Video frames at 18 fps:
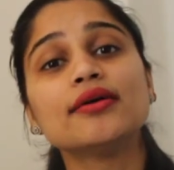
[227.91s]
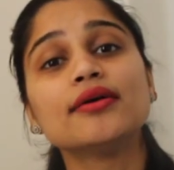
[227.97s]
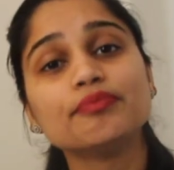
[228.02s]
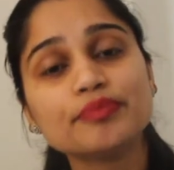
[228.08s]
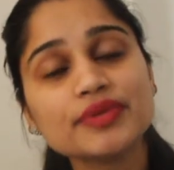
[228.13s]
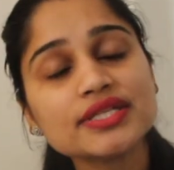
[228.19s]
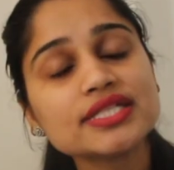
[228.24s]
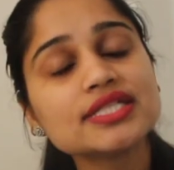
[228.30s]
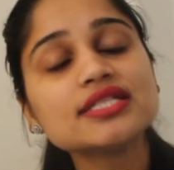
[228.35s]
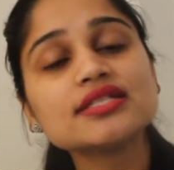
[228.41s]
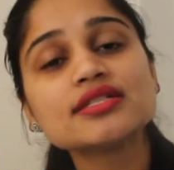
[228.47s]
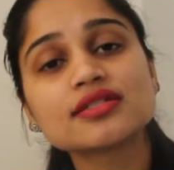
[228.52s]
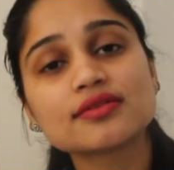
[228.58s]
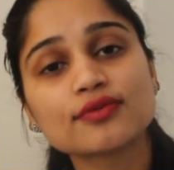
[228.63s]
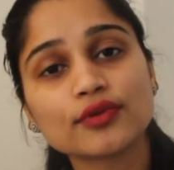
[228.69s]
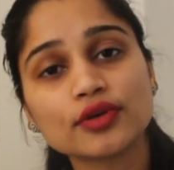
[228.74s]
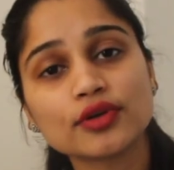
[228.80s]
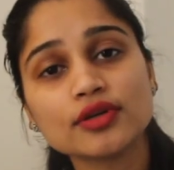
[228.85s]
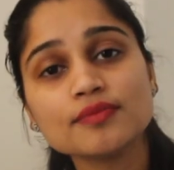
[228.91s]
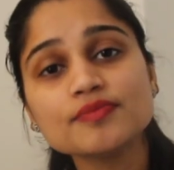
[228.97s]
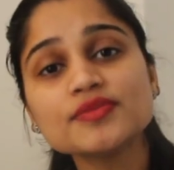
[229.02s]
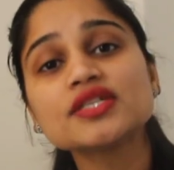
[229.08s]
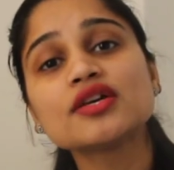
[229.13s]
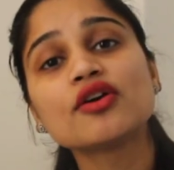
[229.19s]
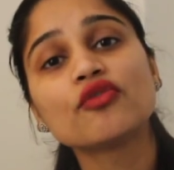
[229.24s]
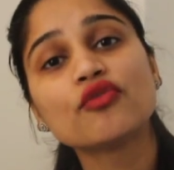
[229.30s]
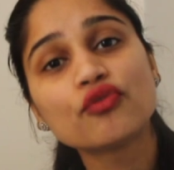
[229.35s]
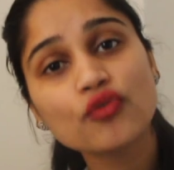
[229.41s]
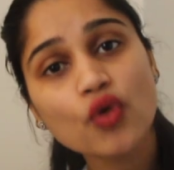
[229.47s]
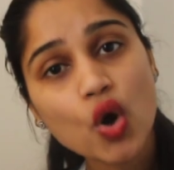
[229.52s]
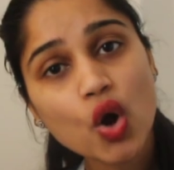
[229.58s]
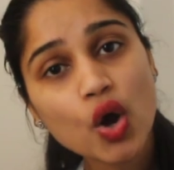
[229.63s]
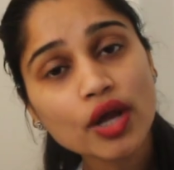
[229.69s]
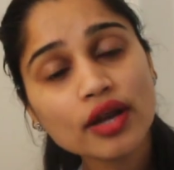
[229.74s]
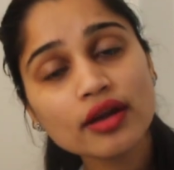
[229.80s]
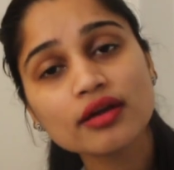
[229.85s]
business firms
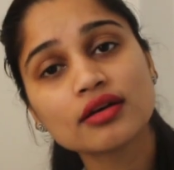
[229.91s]
for